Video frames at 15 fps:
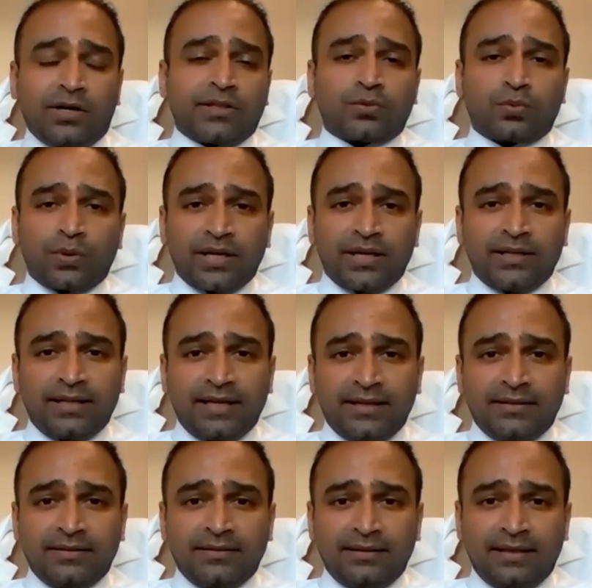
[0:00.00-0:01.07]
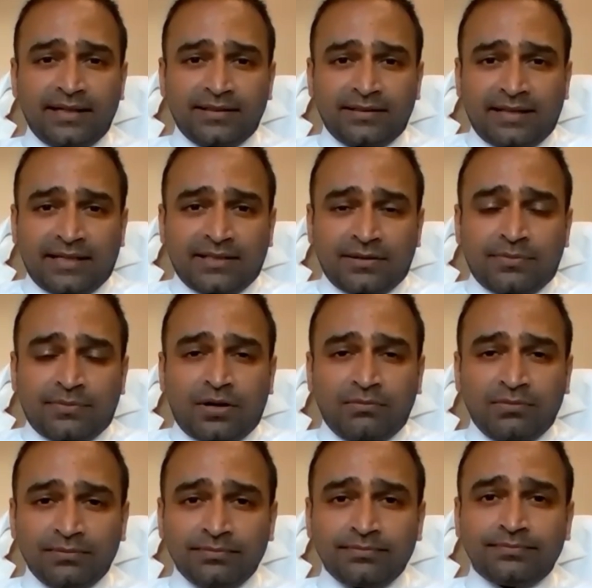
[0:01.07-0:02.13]
honest way. Then that's a
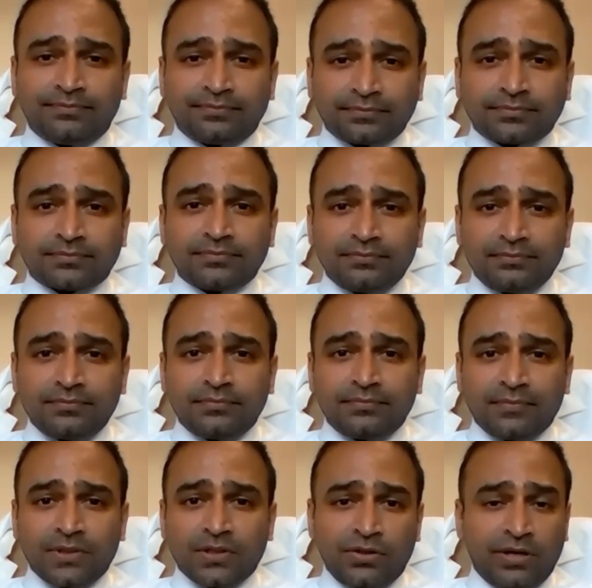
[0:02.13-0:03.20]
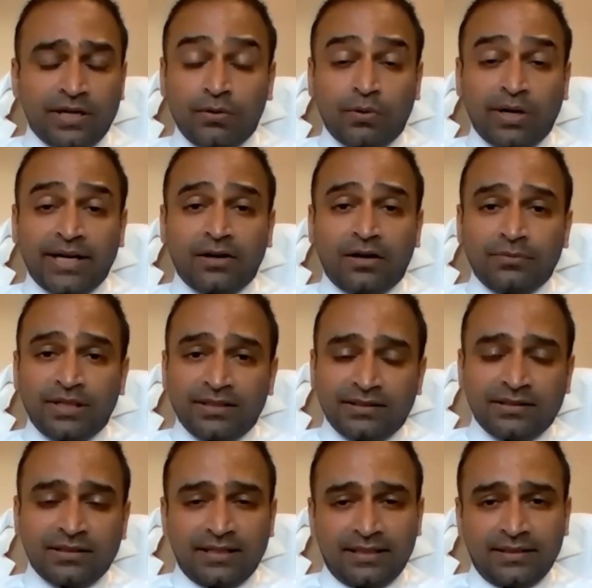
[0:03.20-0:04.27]
problem. So you can write
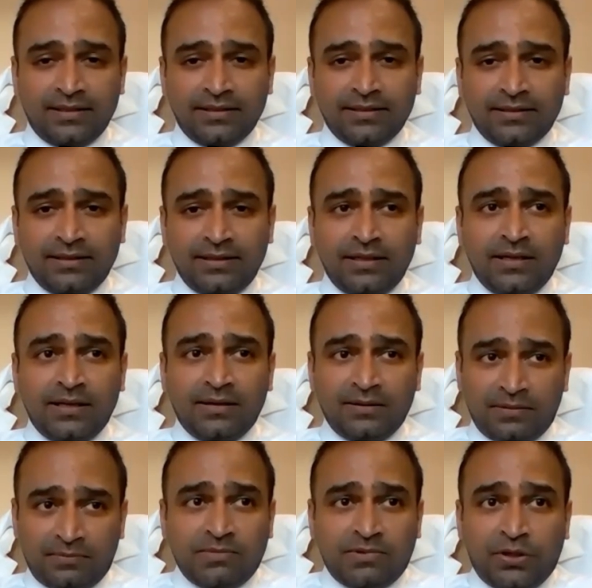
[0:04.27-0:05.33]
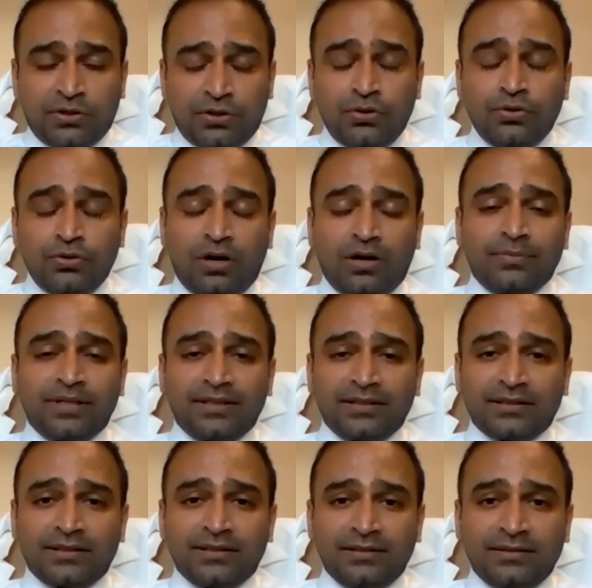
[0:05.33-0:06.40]
hobbies and your true
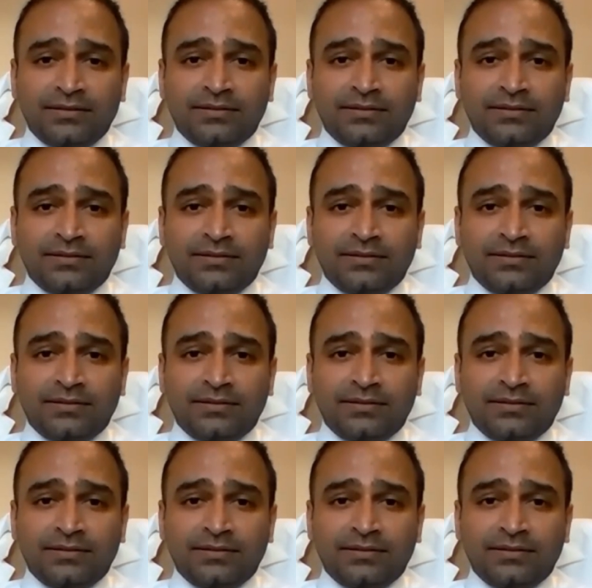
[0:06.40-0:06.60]
hobbies.